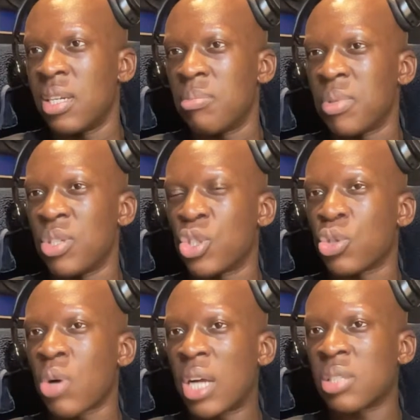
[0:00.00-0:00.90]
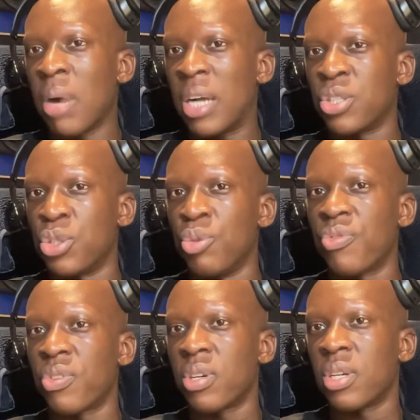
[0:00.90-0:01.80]
being tracked by
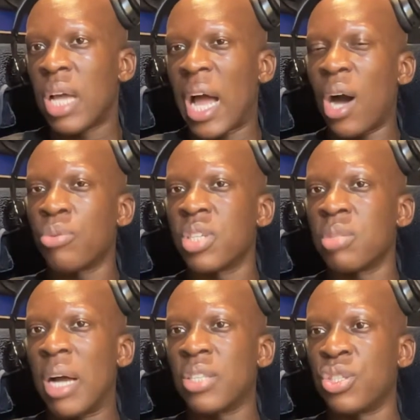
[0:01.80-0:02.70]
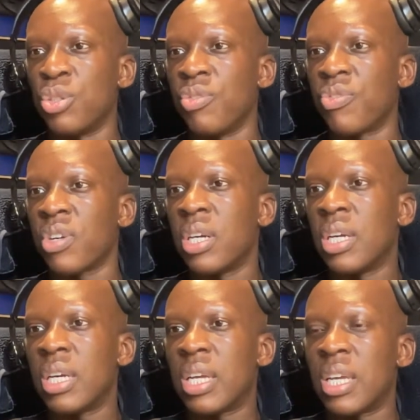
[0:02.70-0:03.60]
Diouf, hounded by Diouf.
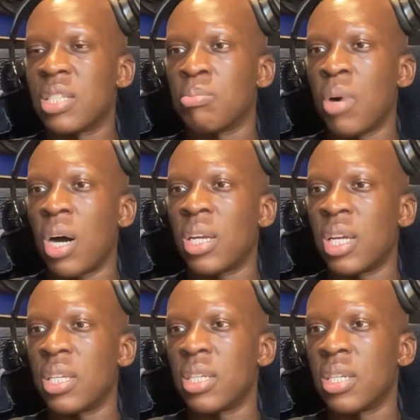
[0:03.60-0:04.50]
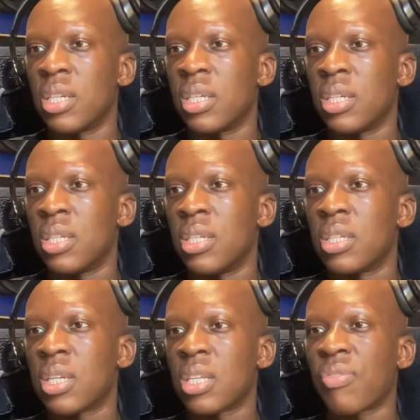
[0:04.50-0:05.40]
Here's Mane,
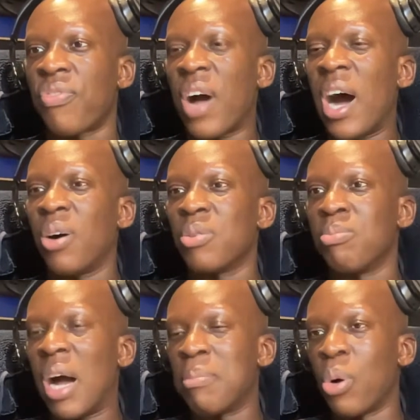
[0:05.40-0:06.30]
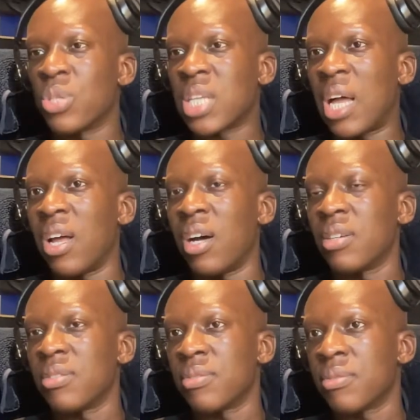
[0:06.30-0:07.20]
gets fouled by Mo Salah,
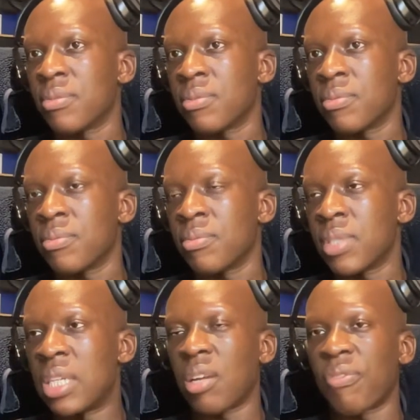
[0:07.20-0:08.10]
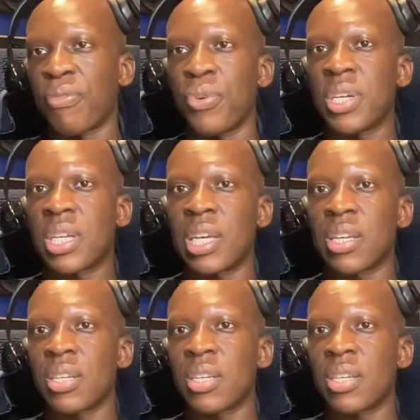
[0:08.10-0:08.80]
and it's a free kick